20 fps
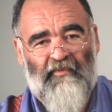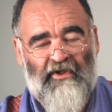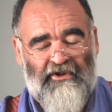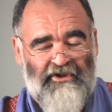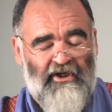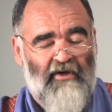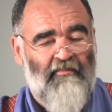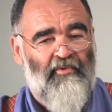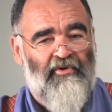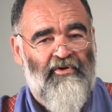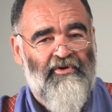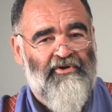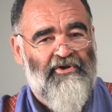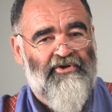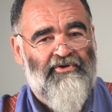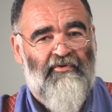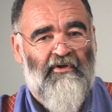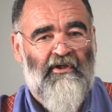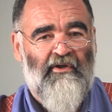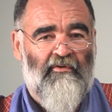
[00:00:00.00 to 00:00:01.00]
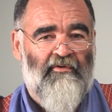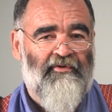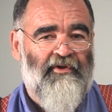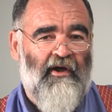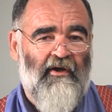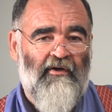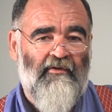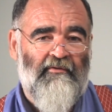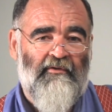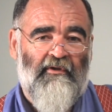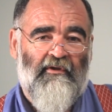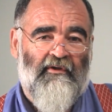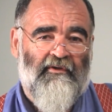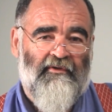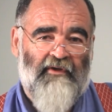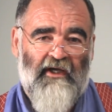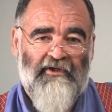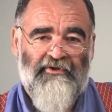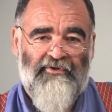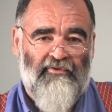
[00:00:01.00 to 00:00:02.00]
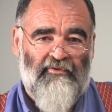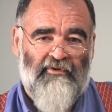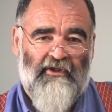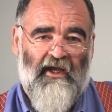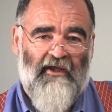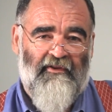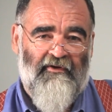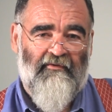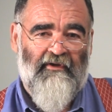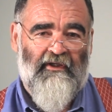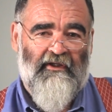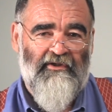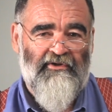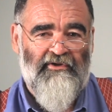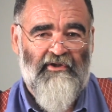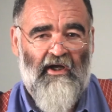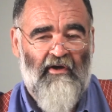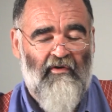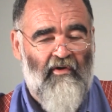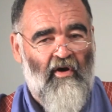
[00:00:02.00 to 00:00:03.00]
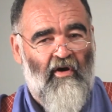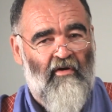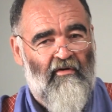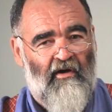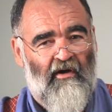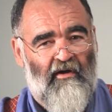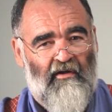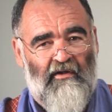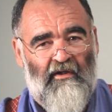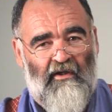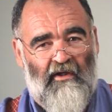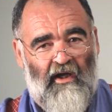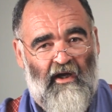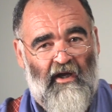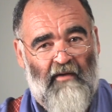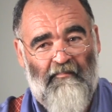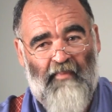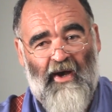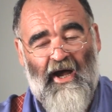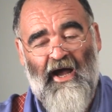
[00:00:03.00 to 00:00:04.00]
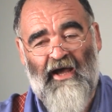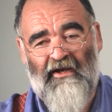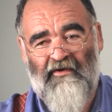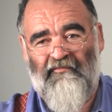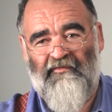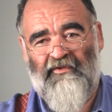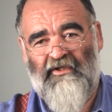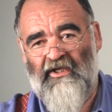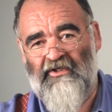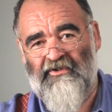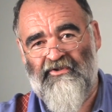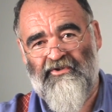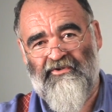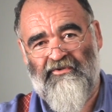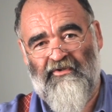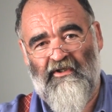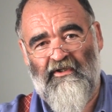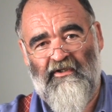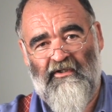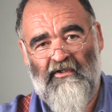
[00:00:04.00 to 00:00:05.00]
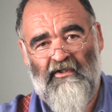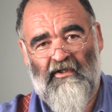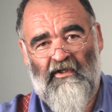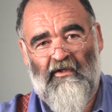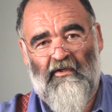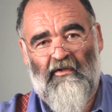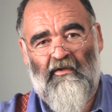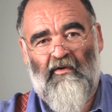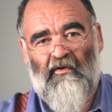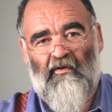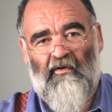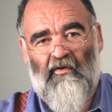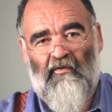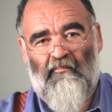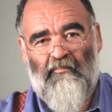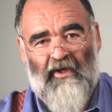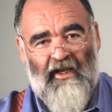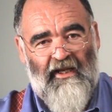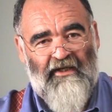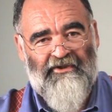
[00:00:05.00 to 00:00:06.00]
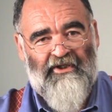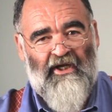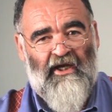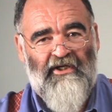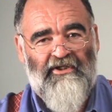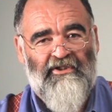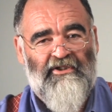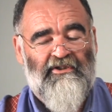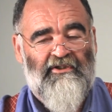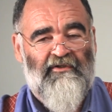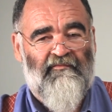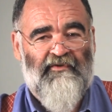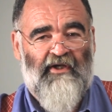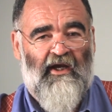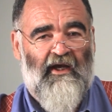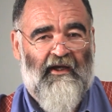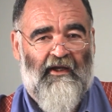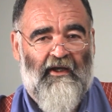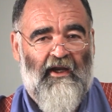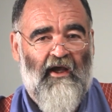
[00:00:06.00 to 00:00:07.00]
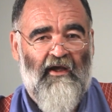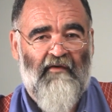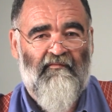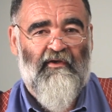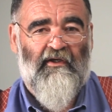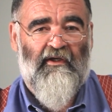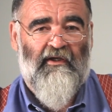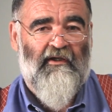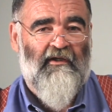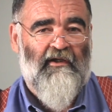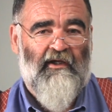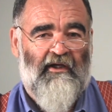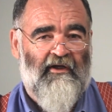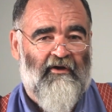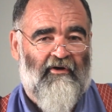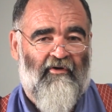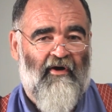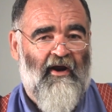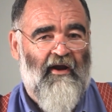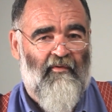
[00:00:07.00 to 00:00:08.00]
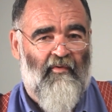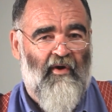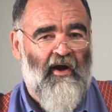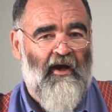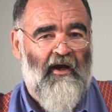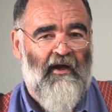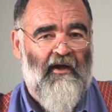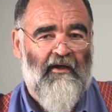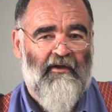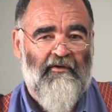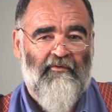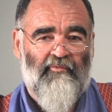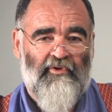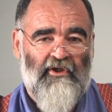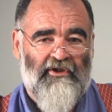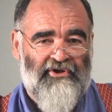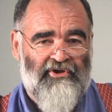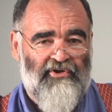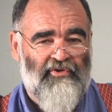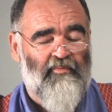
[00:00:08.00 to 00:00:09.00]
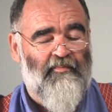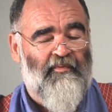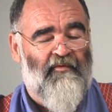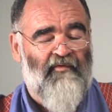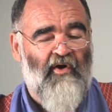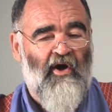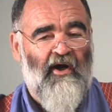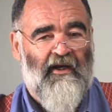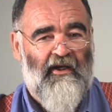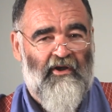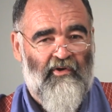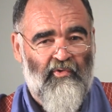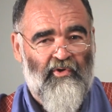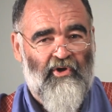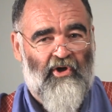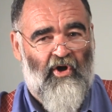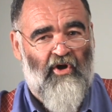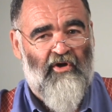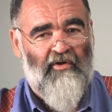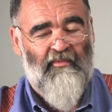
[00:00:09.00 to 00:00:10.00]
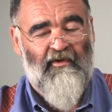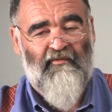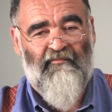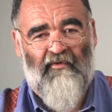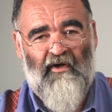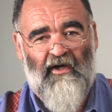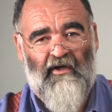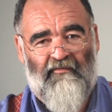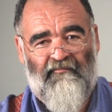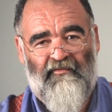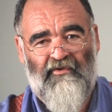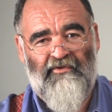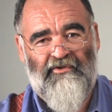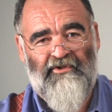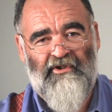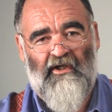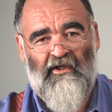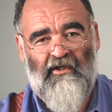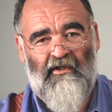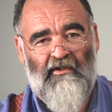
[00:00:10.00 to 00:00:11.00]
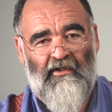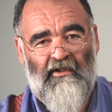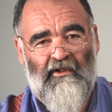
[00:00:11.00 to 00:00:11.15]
The timber industry, although natural gathering is no longer a part of the industry, plantations have taken over in a great way and are still providing good economy for our future.